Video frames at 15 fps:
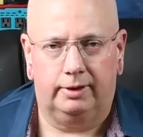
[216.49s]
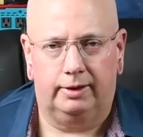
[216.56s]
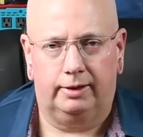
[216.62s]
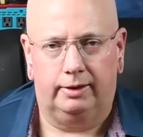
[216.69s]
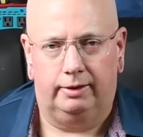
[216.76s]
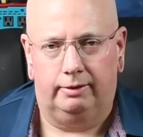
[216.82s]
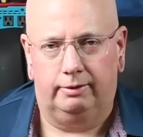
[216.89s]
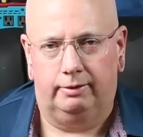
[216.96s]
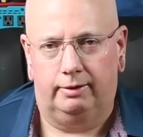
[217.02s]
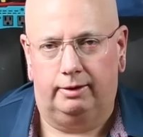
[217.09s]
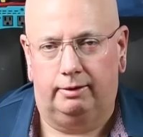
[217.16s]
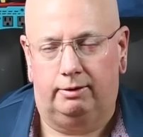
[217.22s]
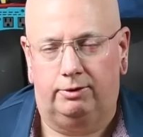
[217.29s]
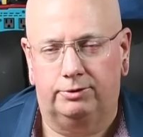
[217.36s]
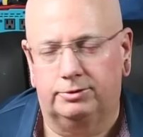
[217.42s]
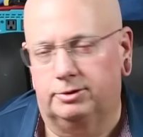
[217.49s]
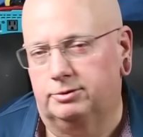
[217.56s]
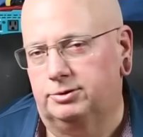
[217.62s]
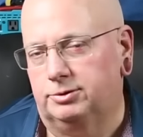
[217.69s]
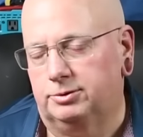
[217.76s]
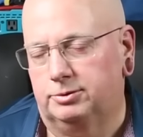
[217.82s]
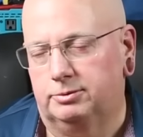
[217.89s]
and uh, also,
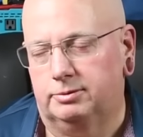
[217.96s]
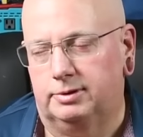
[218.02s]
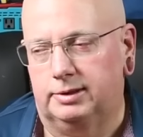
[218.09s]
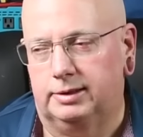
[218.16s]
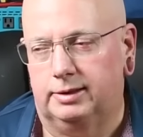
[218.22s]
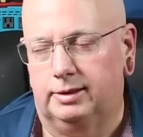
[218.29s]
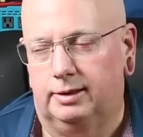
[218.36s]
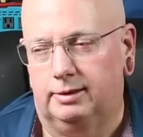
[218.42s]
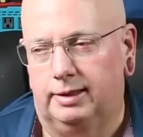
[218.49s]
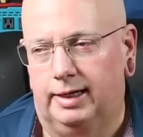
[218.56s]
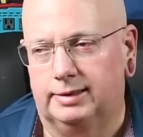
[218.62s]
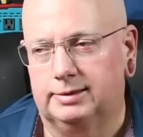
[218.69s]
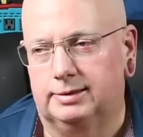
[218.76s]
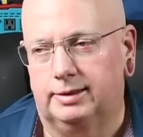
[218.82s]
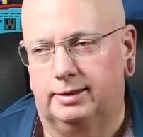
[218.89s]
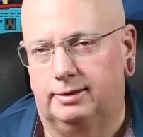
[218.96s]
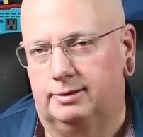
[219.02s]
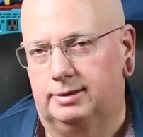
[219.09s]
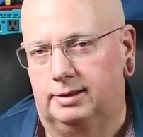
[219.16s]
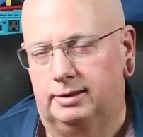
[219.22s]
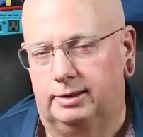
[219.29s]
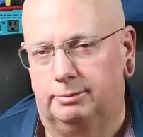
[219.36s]
too, the uh, last thing
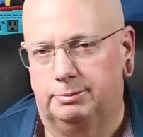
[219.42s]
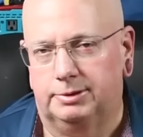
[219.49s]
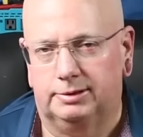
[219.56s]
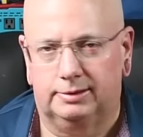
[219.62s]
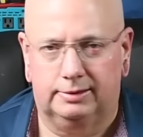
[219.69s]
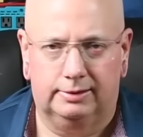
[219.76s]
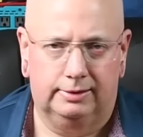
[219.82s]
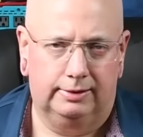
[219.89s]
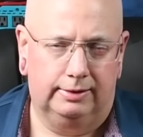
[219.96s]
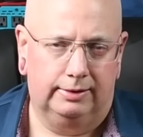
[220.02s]
on the lips